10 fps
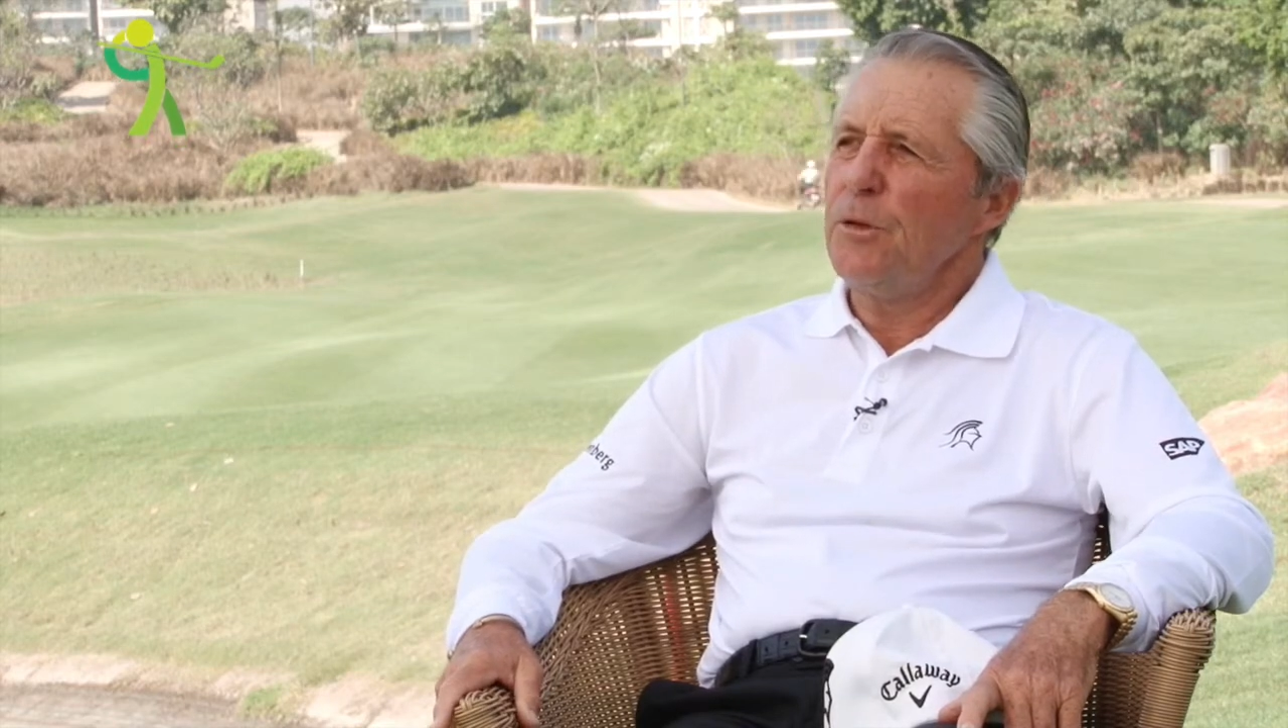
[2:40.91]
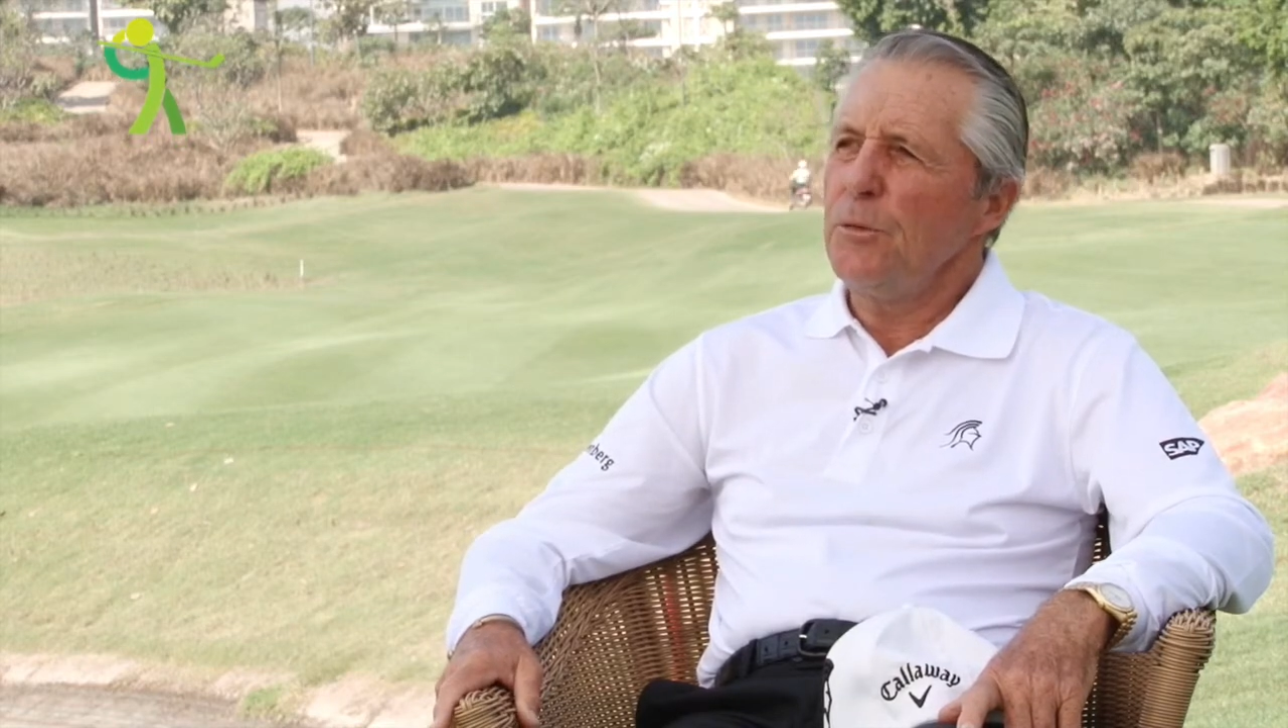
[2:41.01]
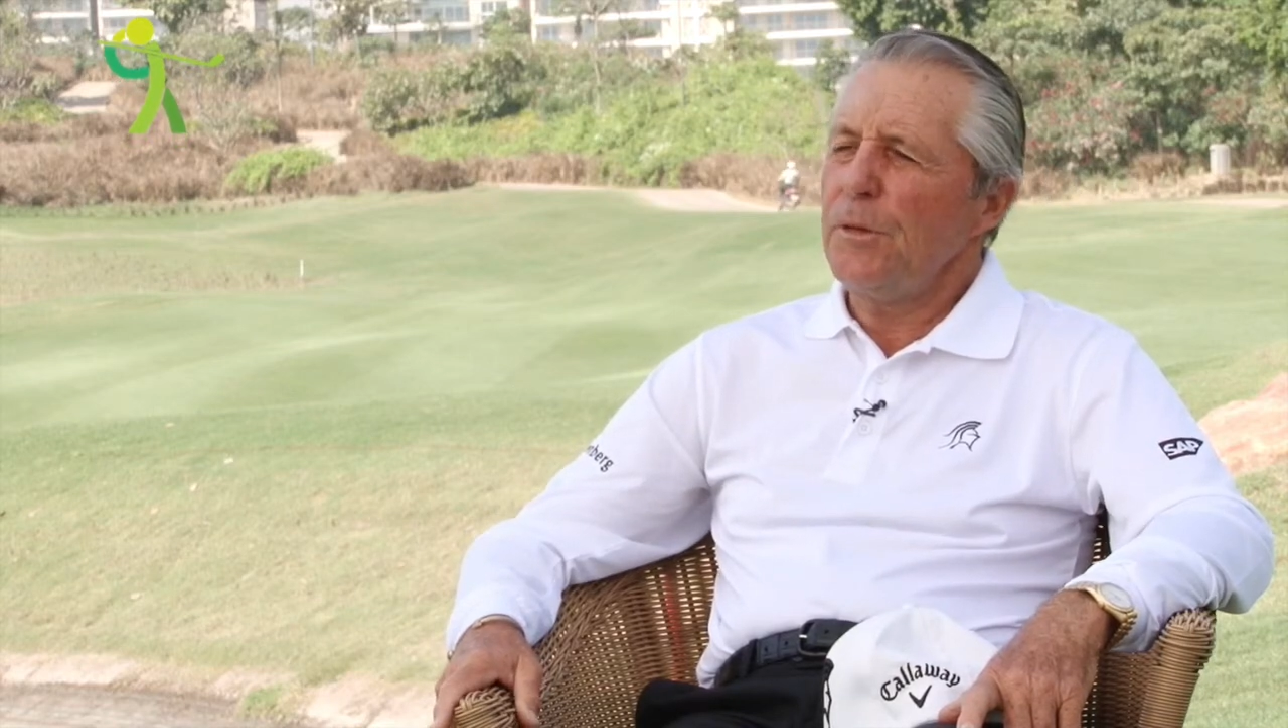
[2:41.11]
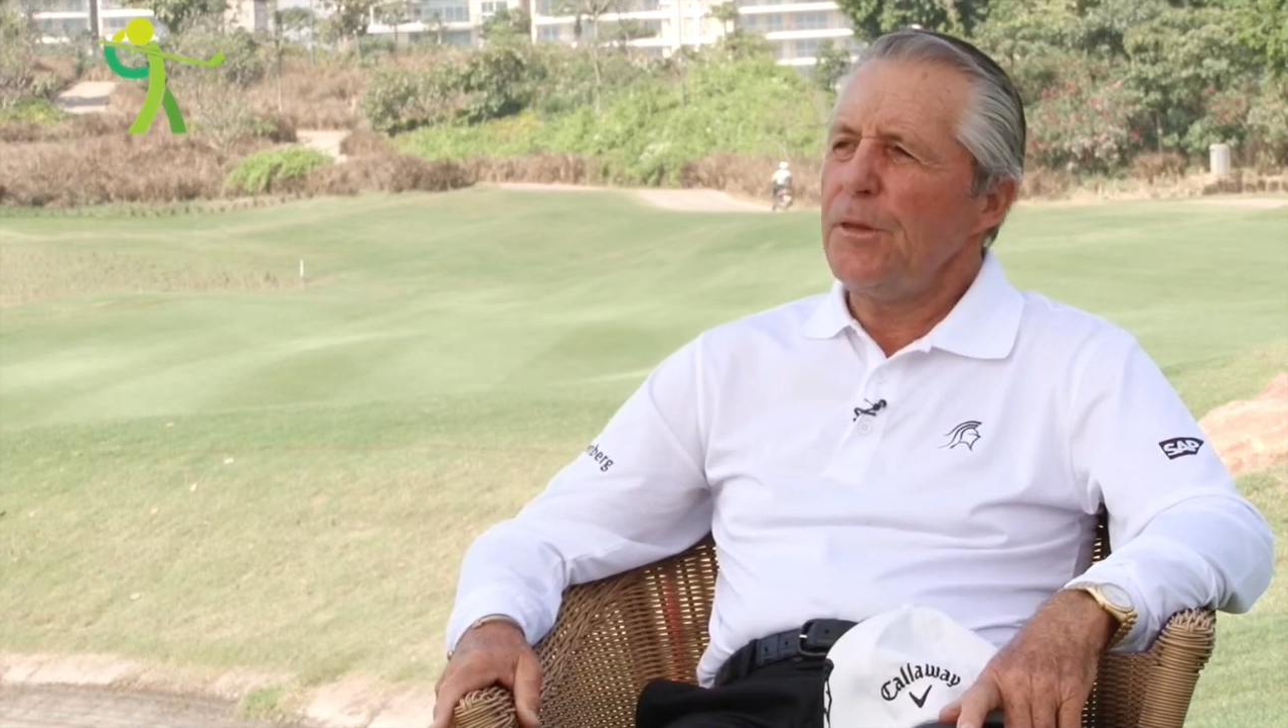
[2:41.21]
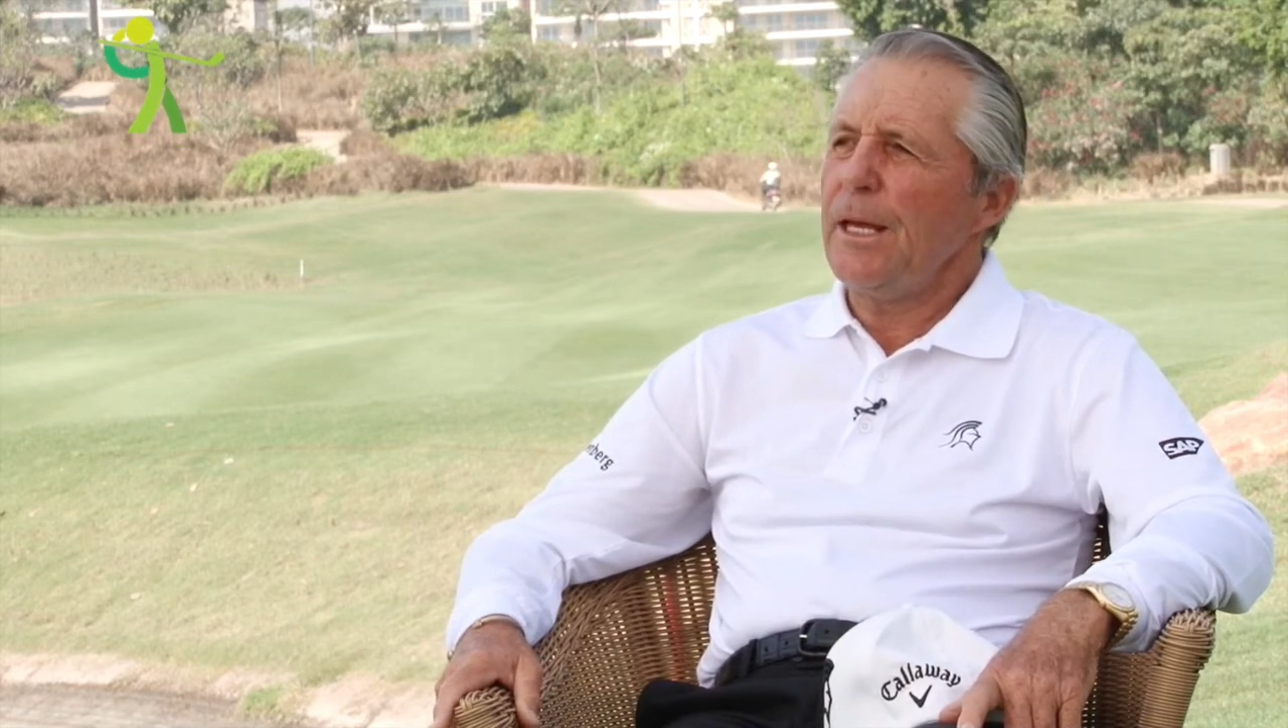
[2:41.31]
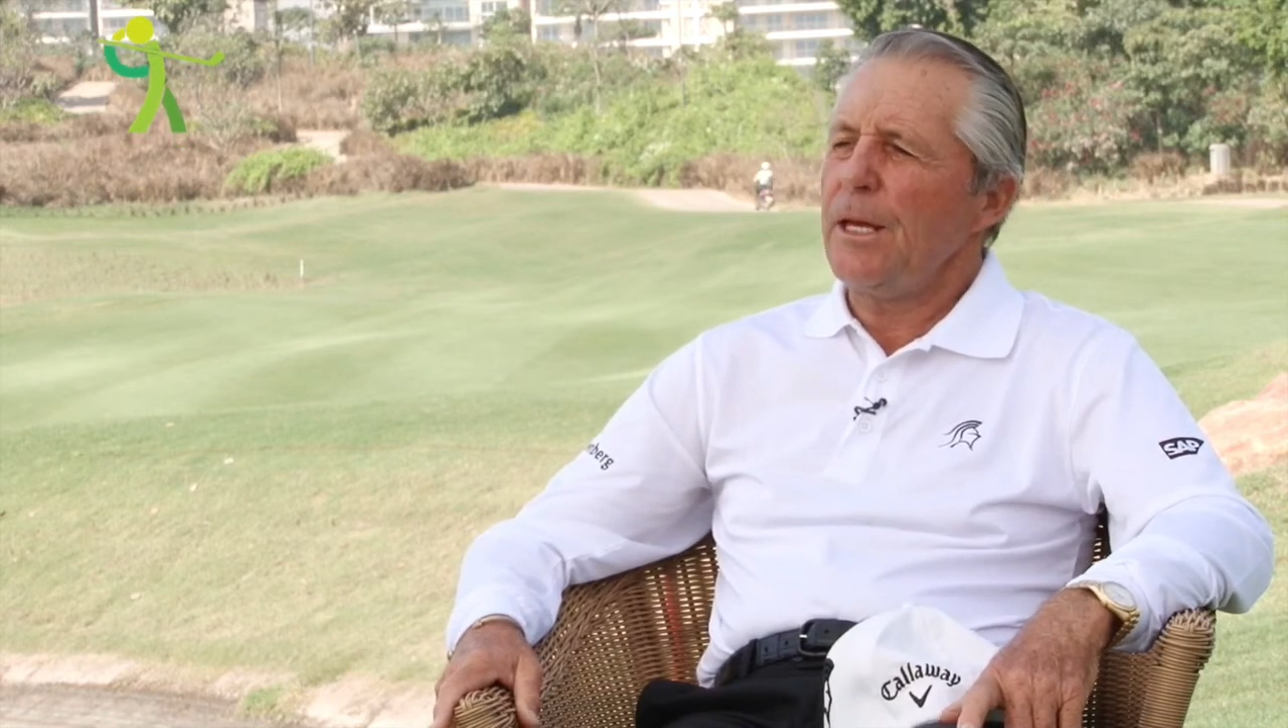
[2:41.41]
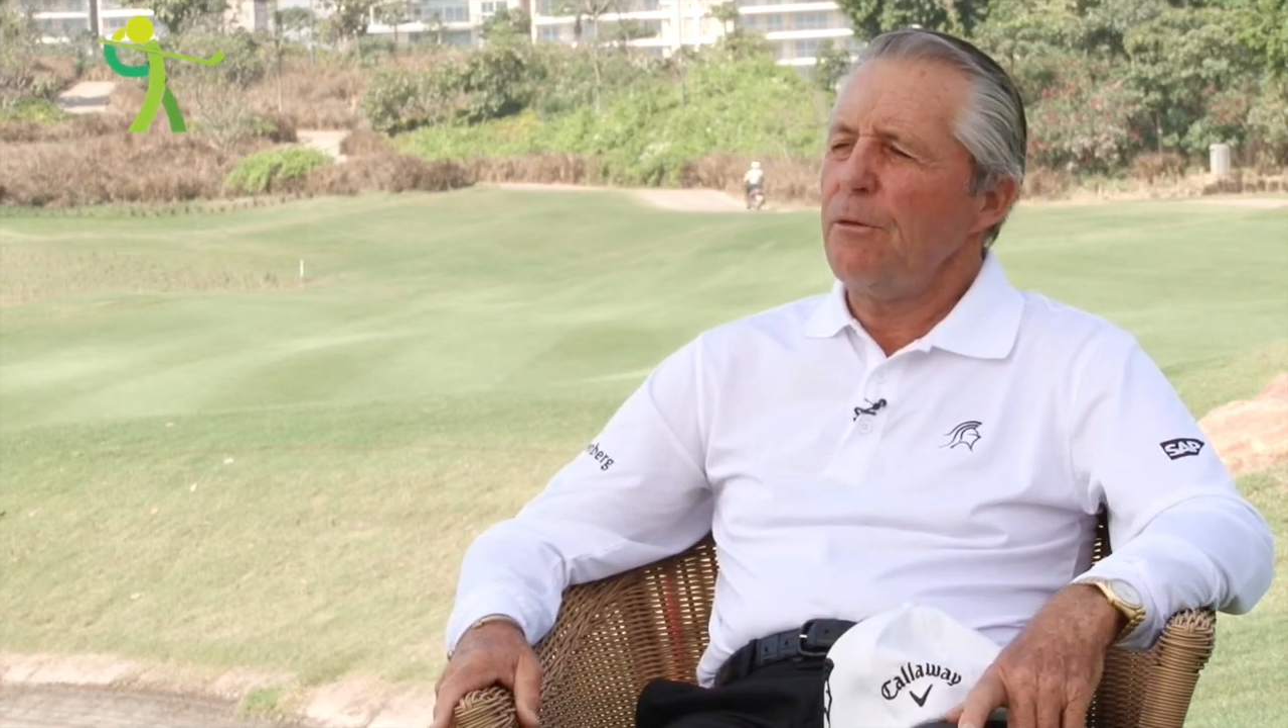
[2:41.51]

you think